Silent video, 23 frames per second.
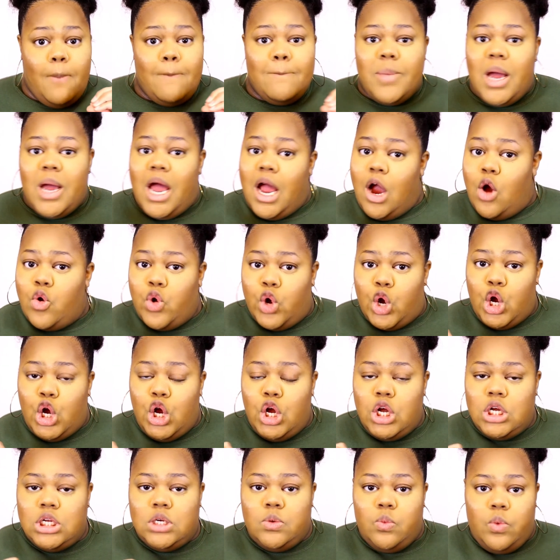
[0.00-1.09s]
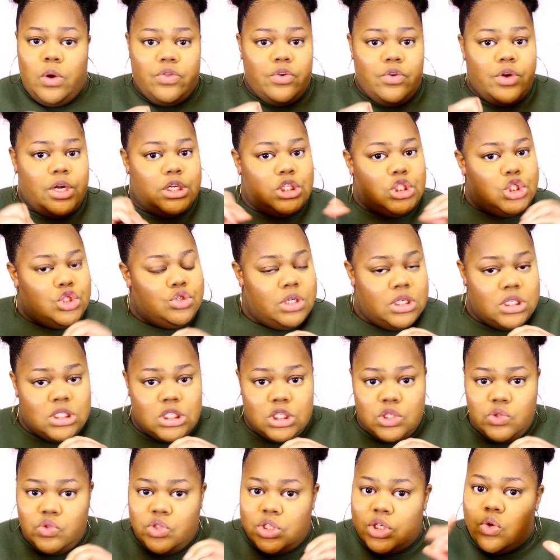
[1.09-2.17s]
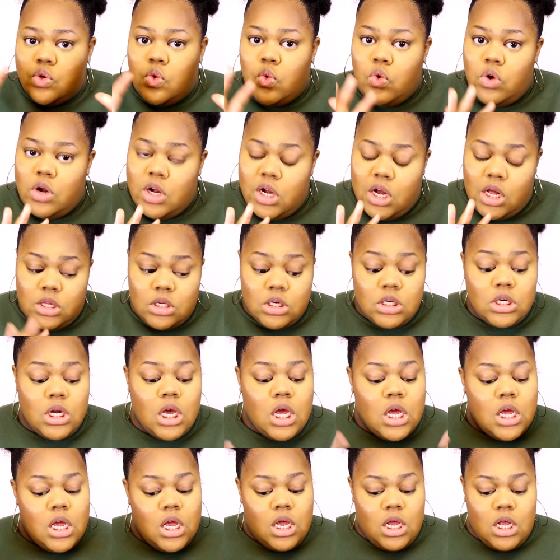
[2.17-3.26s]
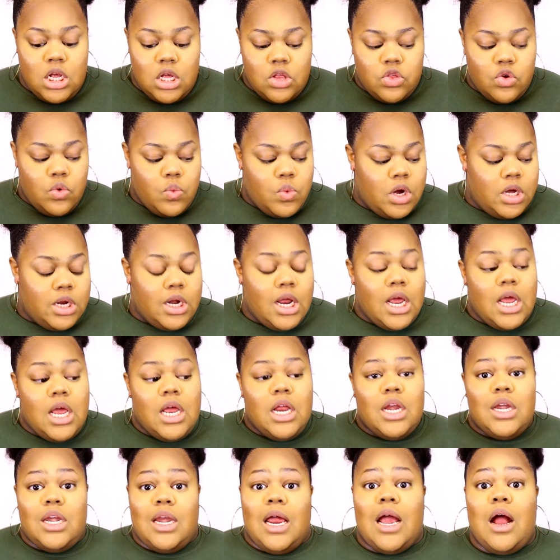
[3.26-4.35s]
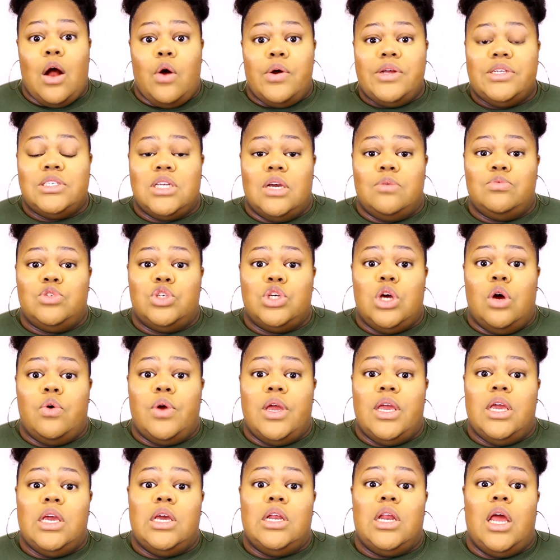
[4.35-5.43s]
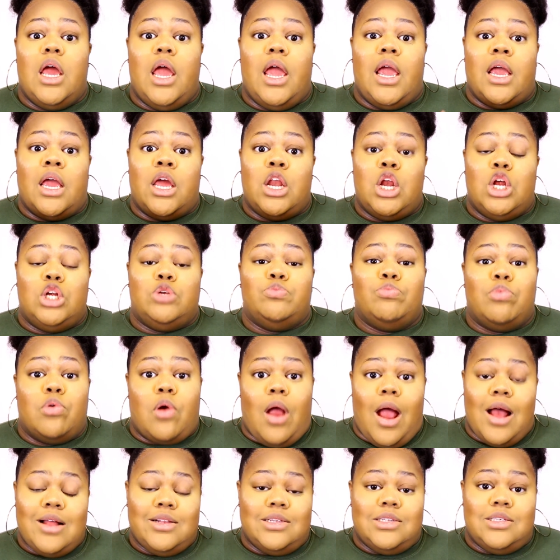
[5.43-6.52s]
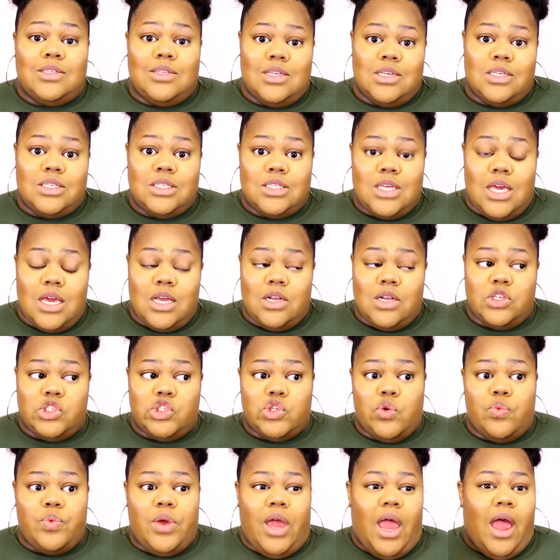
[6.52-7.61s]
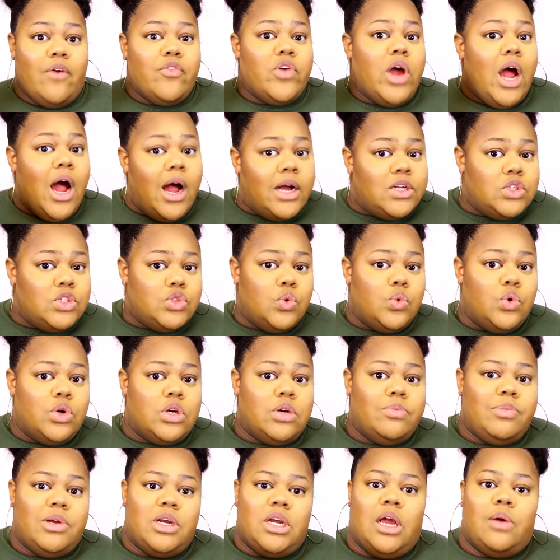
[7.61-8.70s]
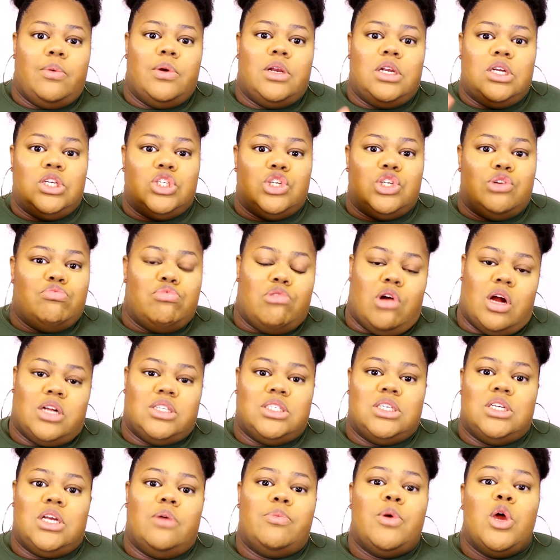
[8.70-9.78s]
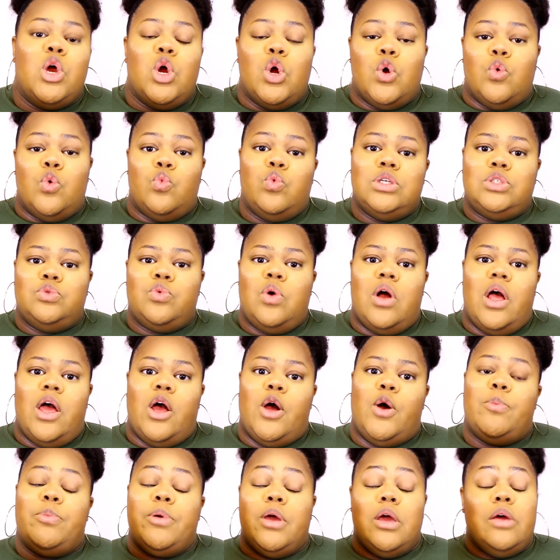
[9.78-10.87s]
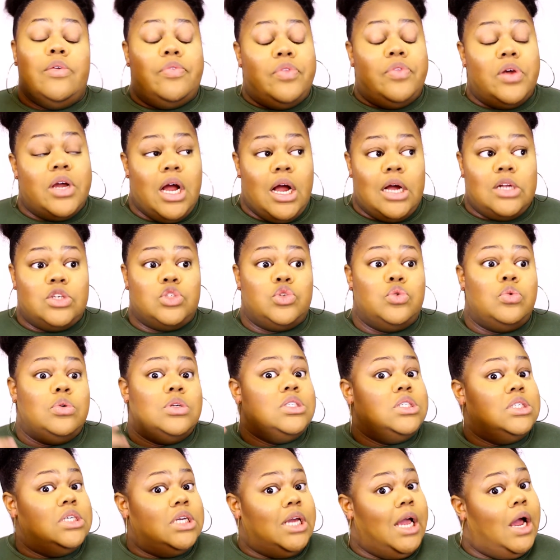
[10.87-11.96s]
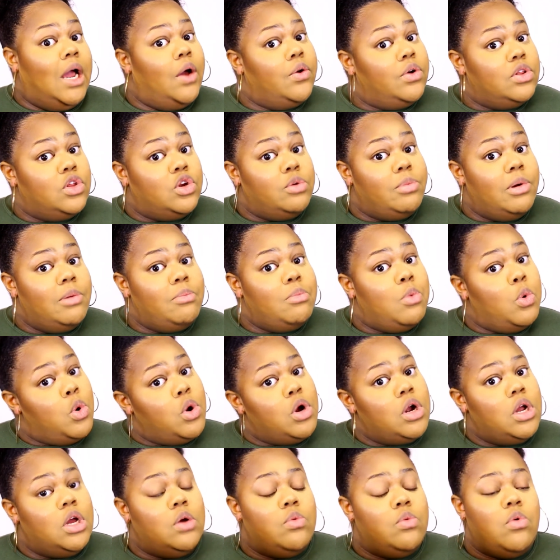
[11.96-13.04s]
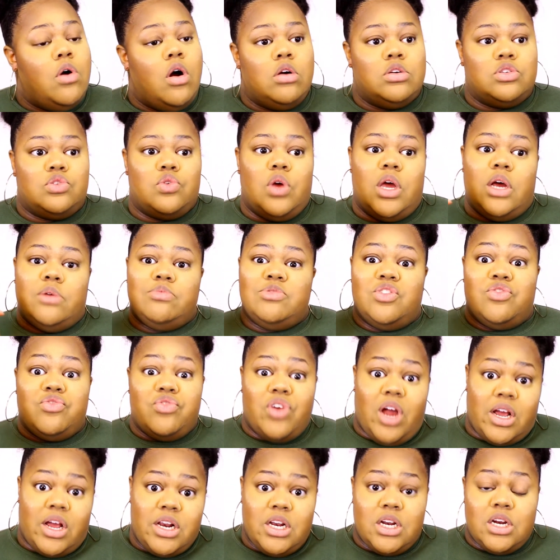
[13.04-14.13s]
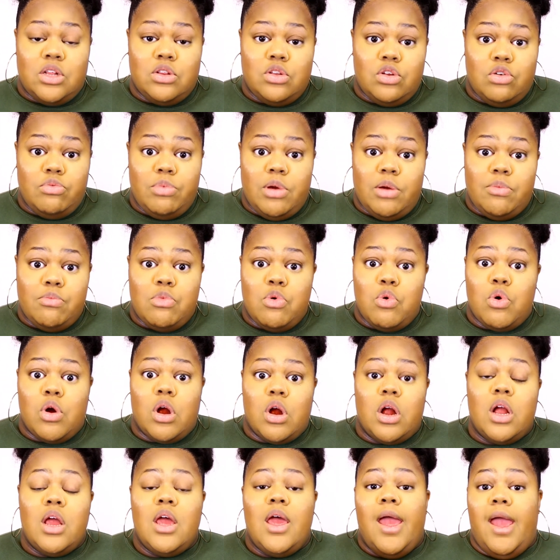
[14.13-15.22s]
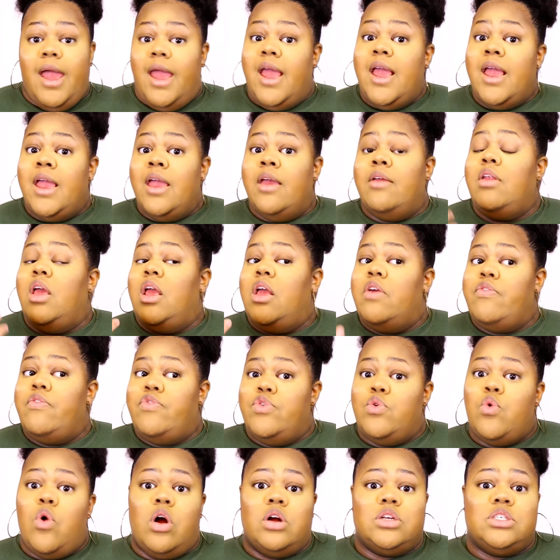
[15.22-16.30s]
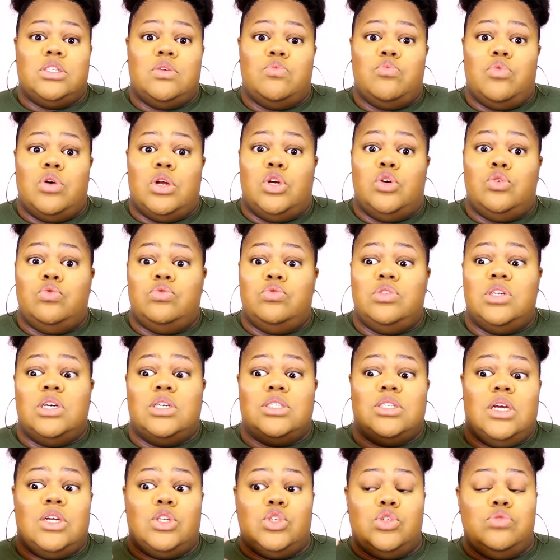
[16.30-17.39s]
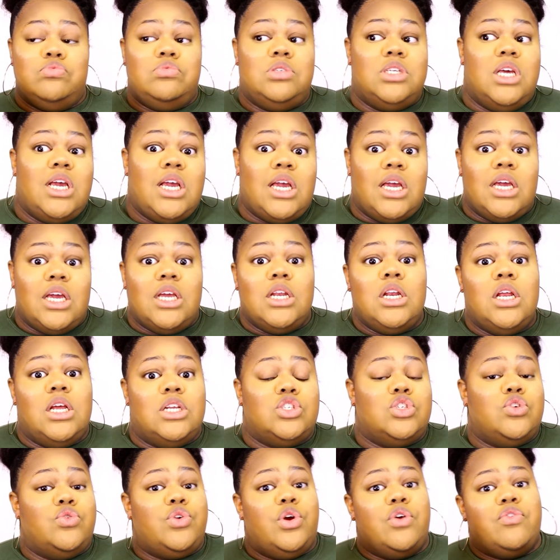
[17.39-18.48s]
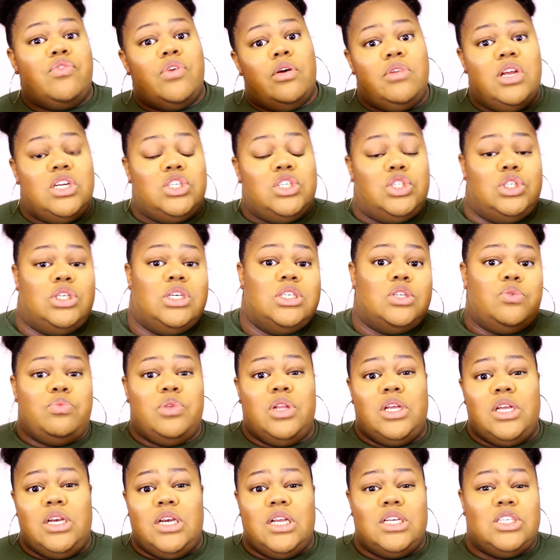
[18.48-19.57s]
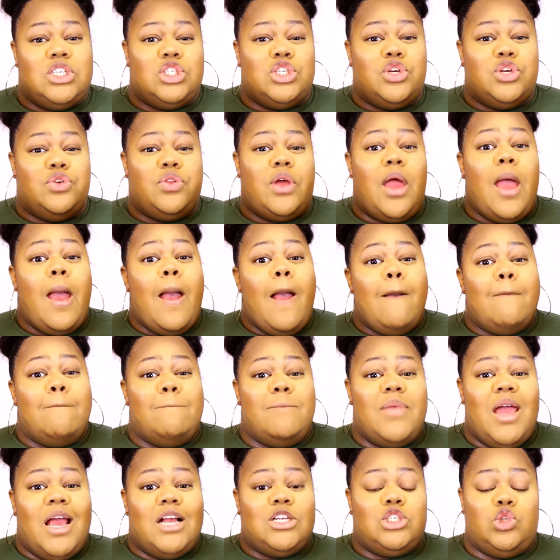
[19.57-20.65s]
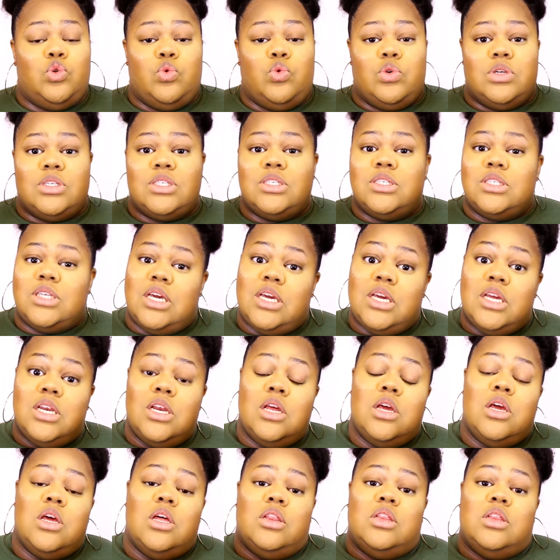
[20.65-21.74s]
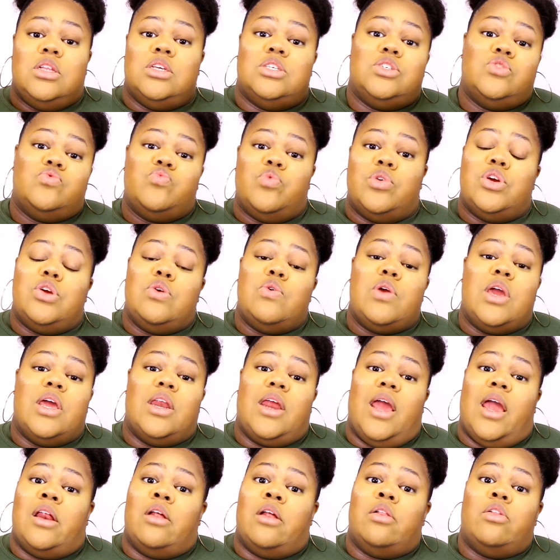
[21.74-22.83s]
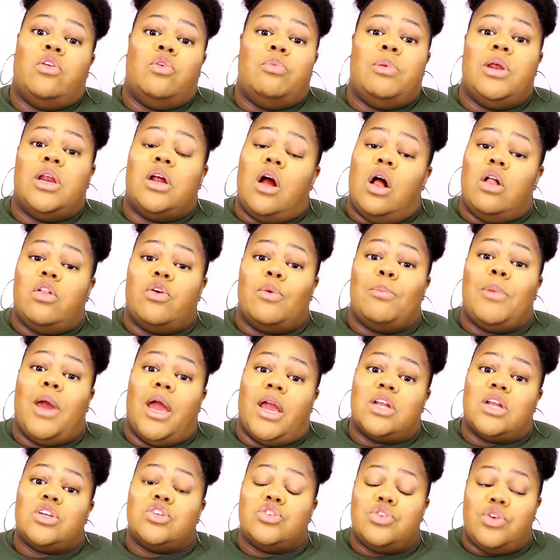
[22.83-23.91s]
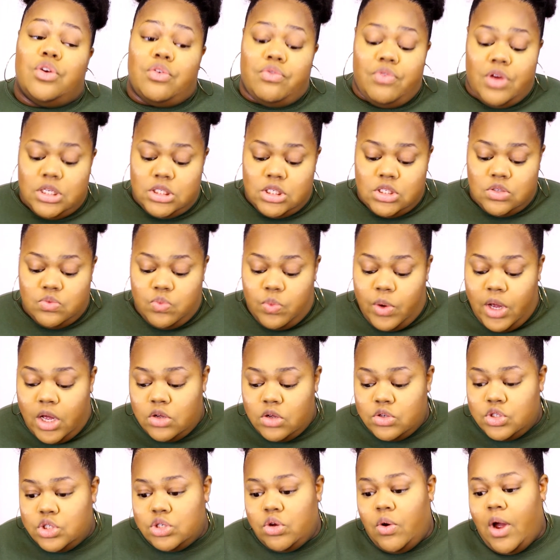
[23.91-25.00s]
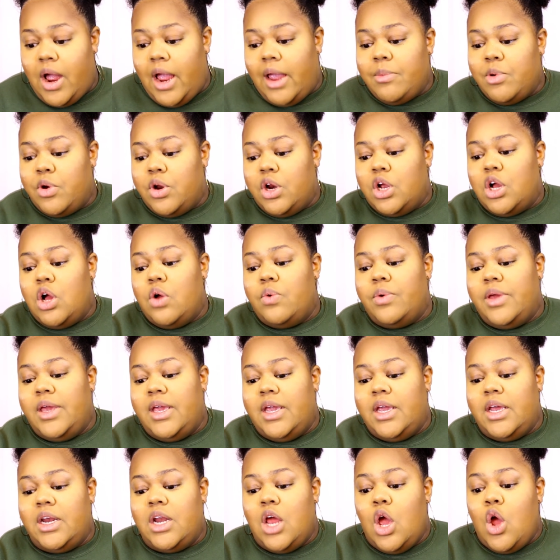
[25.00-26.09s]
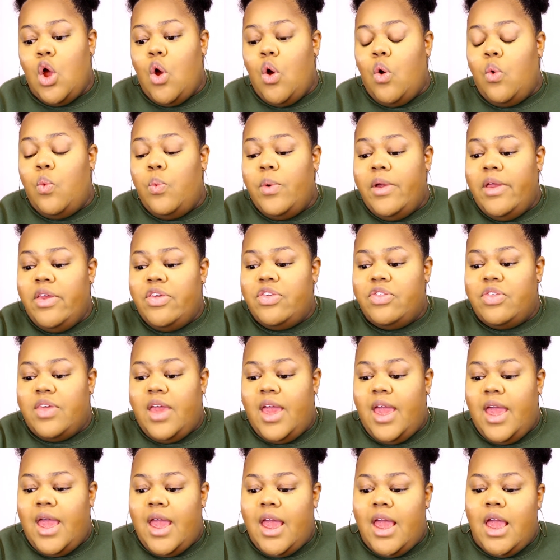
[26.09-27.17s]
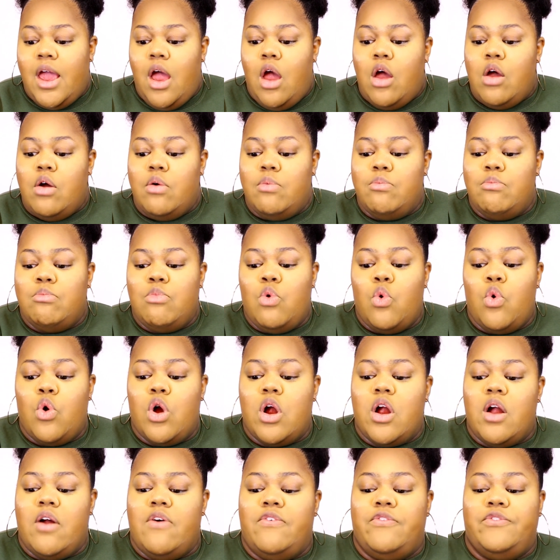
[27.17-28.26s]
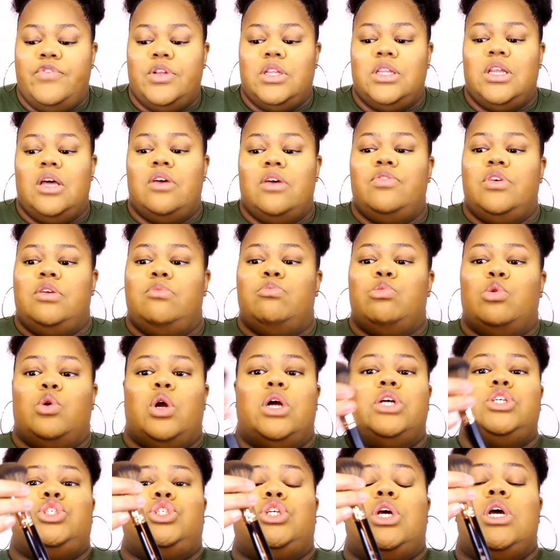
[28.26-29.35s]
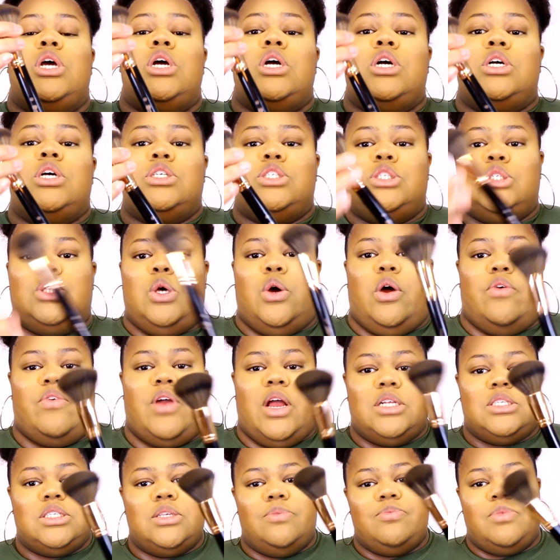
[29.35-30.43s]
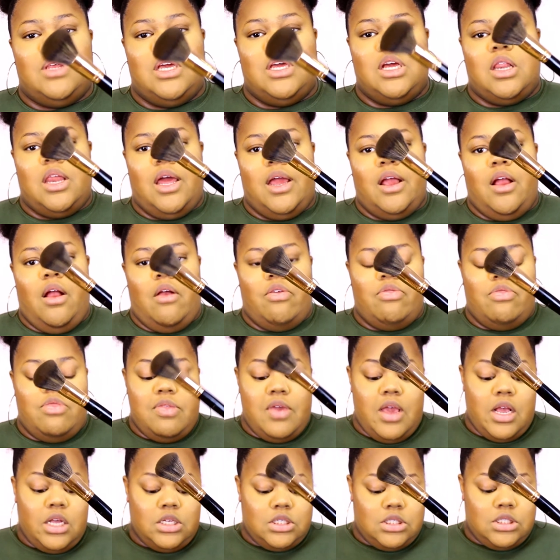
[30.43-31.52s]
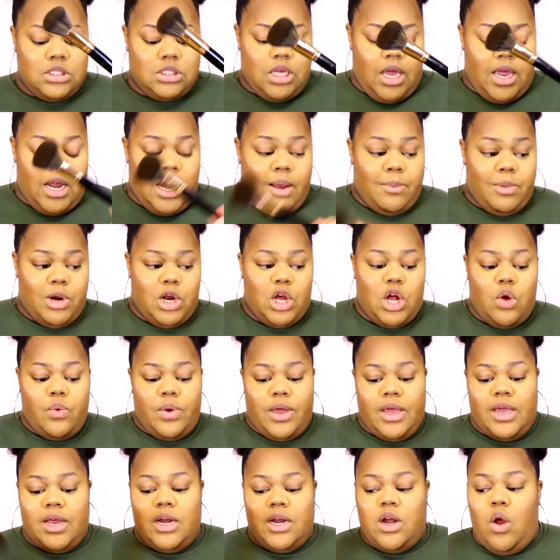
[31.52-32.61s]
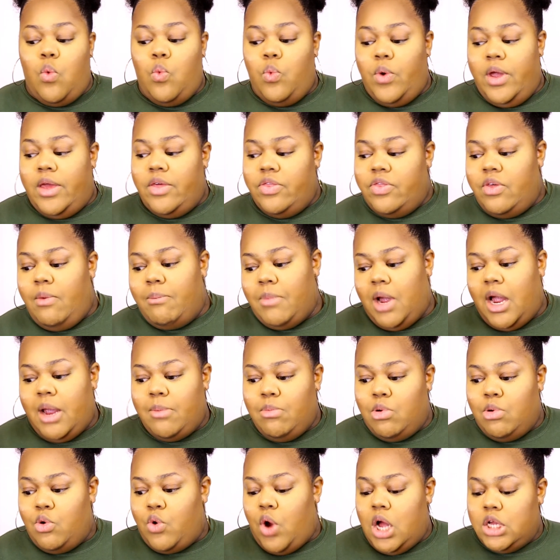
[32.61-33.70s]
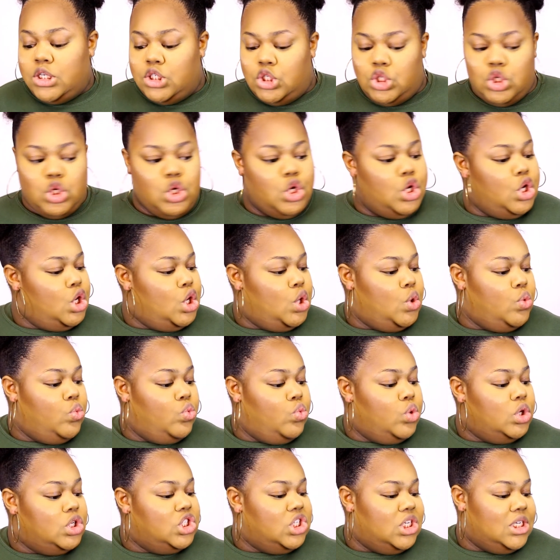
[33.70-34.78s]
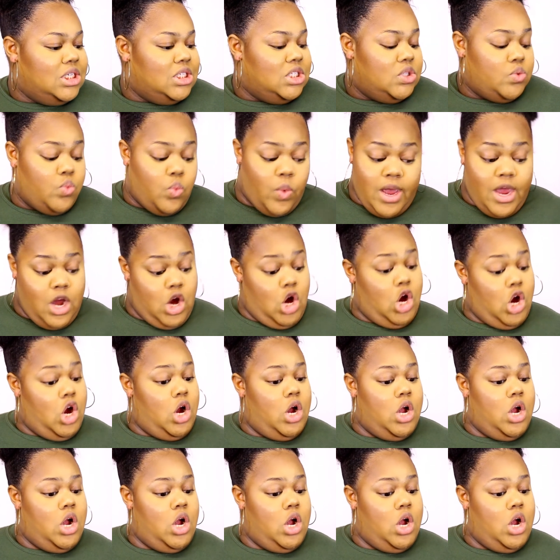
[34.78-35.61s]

powder, whether it's translucent or colored, either one, now it's time to go in and bronze the skin. So we have contoured, but now we need to bronze it up, which will help the contour stick out a little bit more. It will also help define it a little bit more. And if you are someone who does like to tan, and so your foundation doesn't really necessarily match your skin, this is where you can add a little bit of color back into your face as well. So I'm gonna go in with a more fluffy brush. So I've got something like this, and I'm gonna go in with my bronzer, which is where?